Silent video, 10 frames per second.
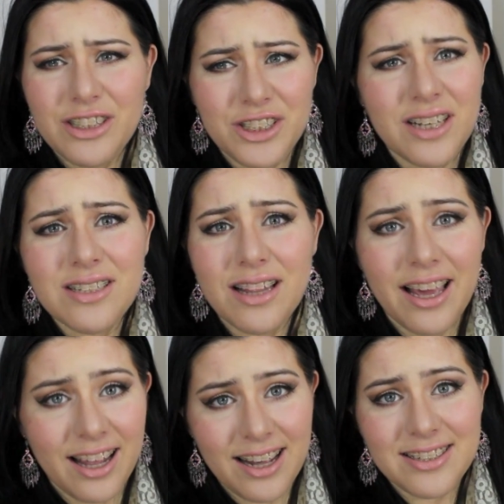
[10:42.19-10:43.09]
She tells it
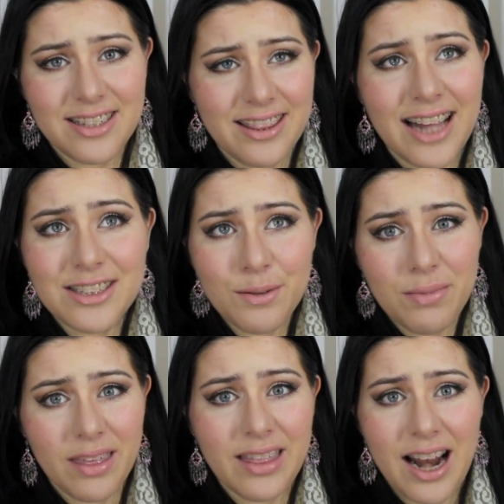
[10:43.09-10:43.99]
like it is, and that's
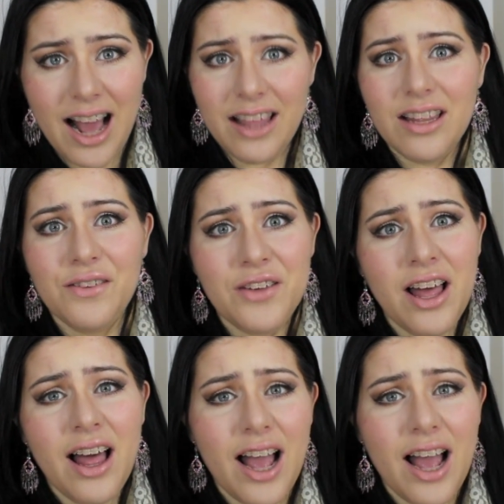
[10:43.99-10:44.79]
something that I love.